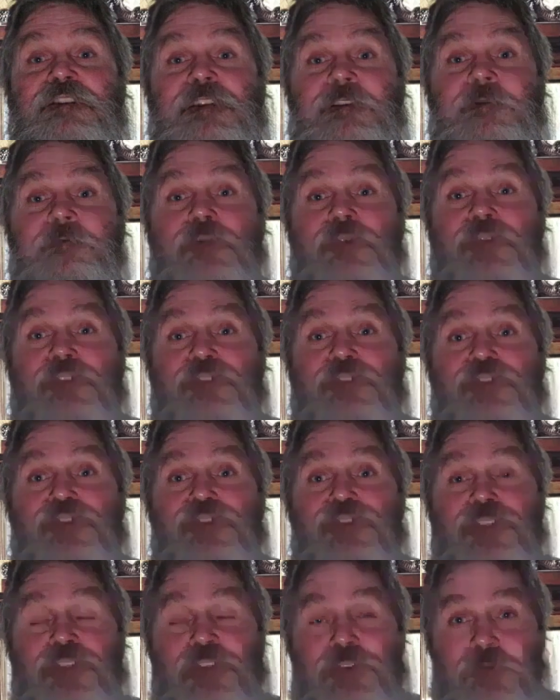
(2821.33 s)
and each
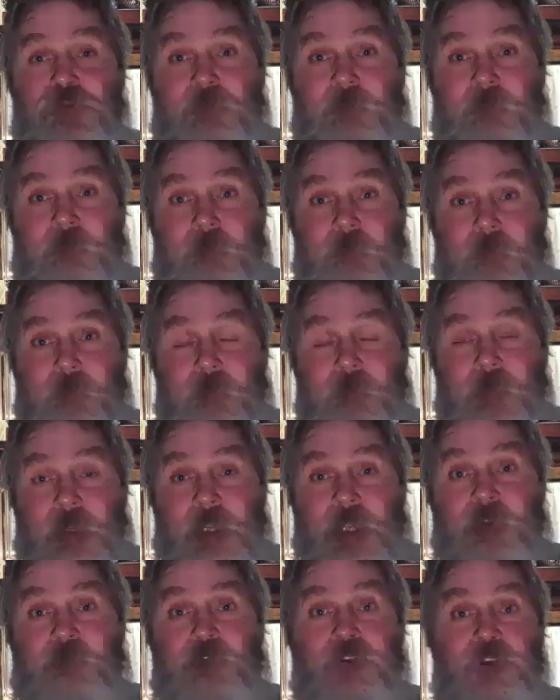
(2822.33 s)
of them was
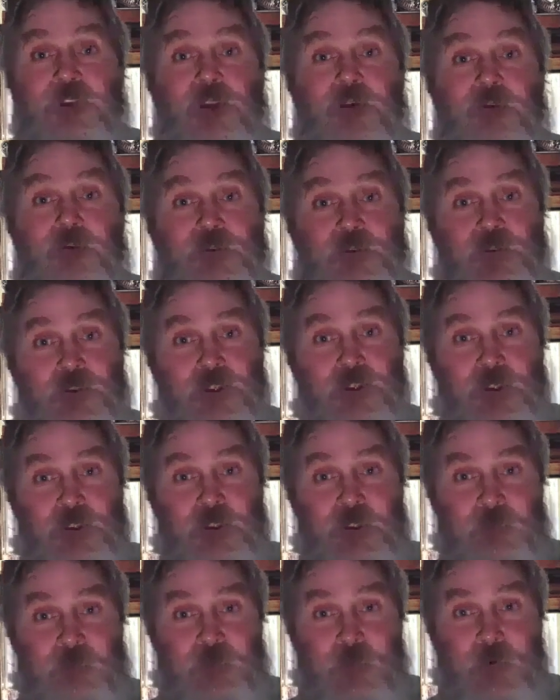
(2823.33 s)
two.
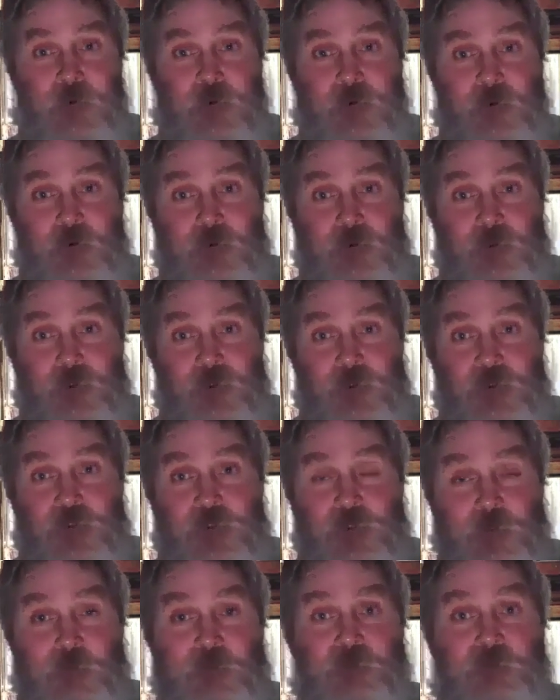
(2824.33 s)
If you know what you're looking
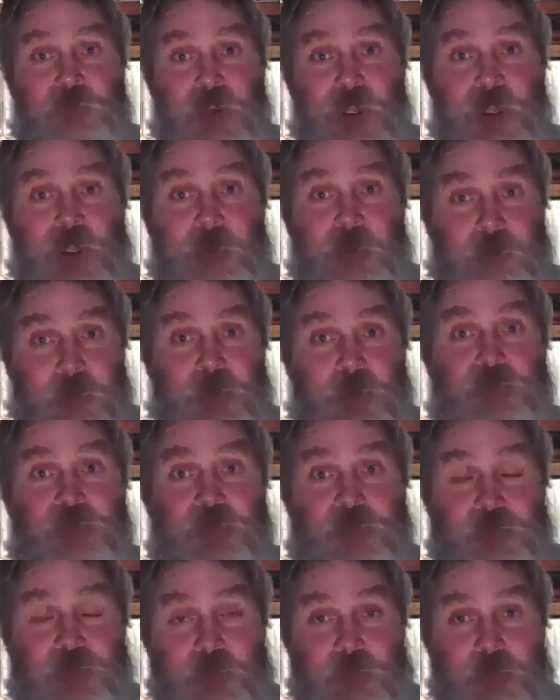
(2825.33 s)
for,
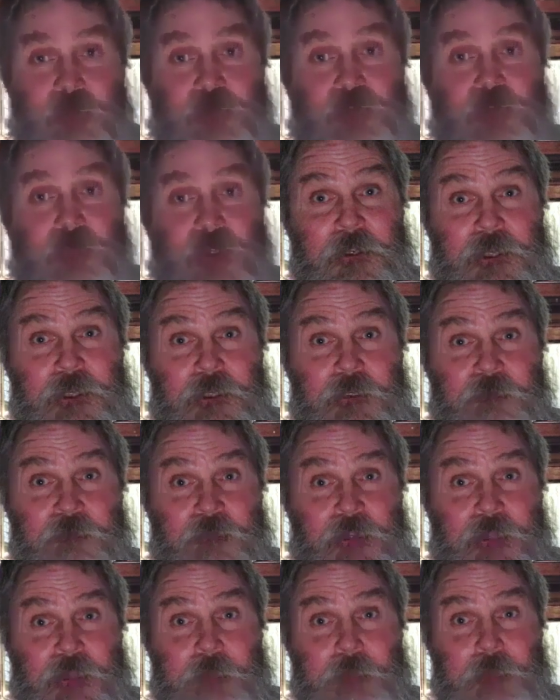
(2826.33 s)
you'll find
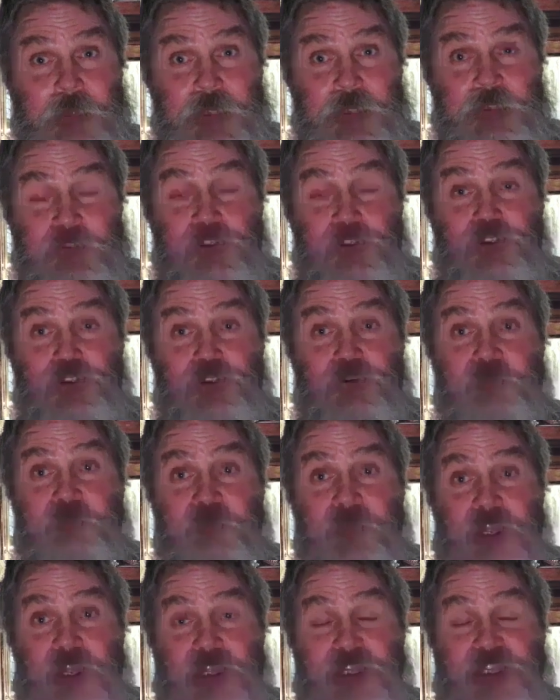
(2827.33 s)
Moses was a man of
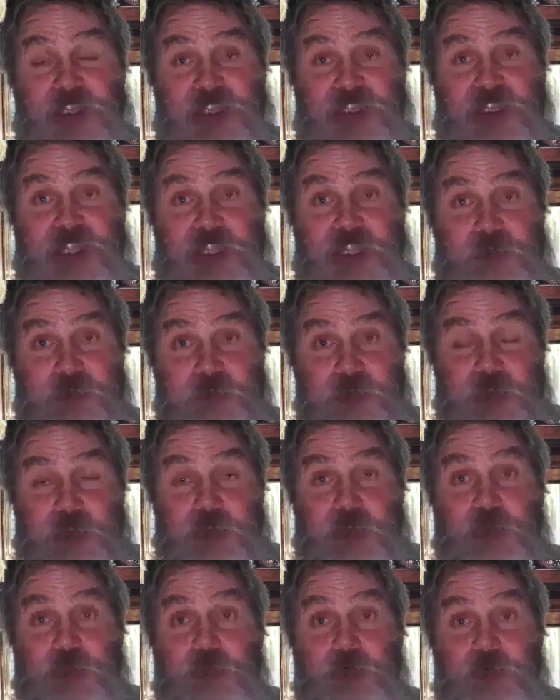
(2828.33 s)
divine beings. You'll
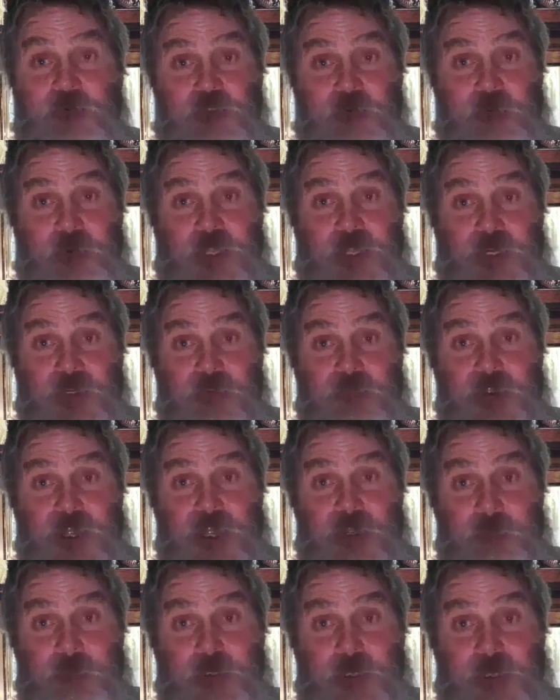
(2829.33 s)
find David
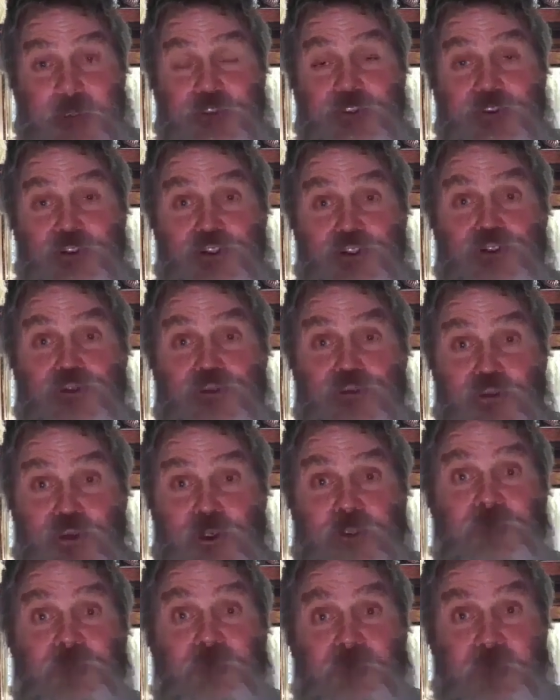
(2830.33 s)
was a man of divine
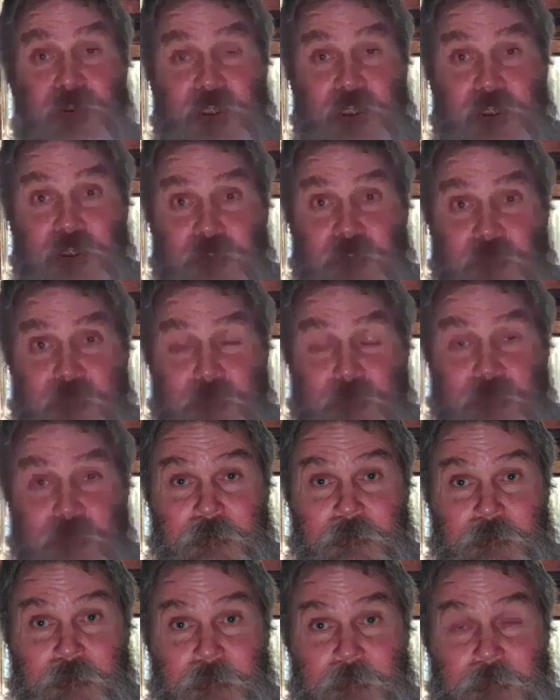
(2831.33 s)
beings. You
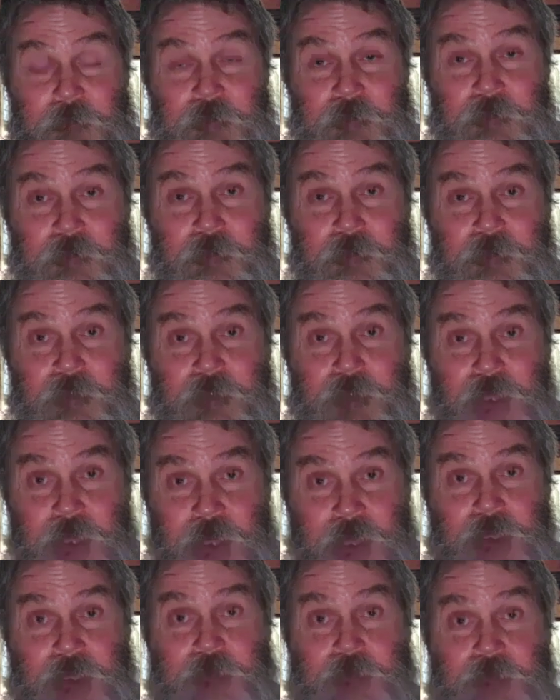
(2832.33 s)
will find
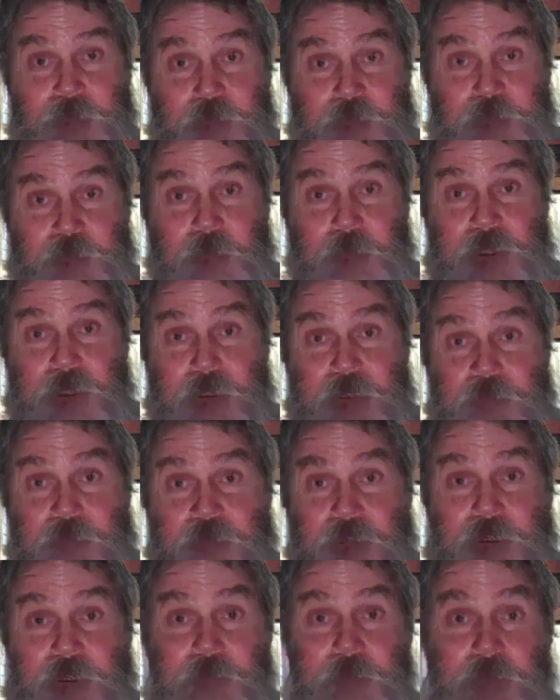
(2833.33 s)

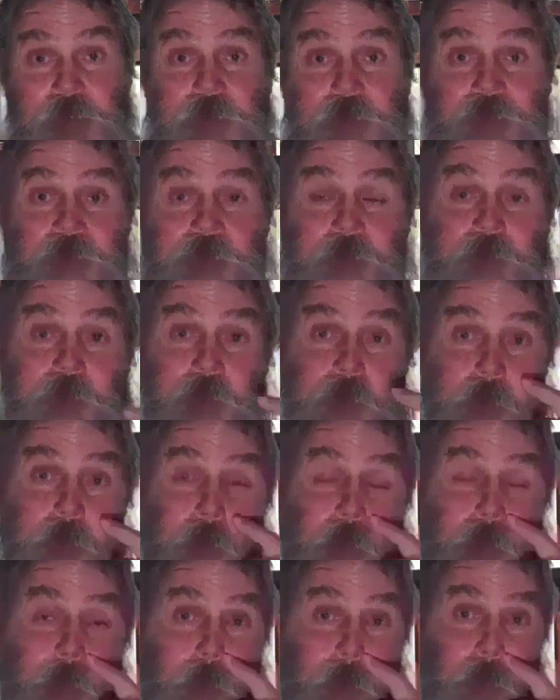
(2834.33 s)
Elijah was a man of
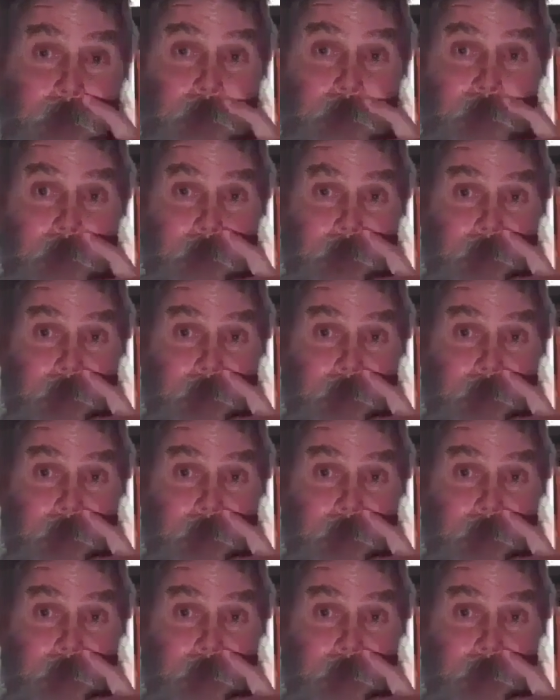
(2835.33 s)
divine beings.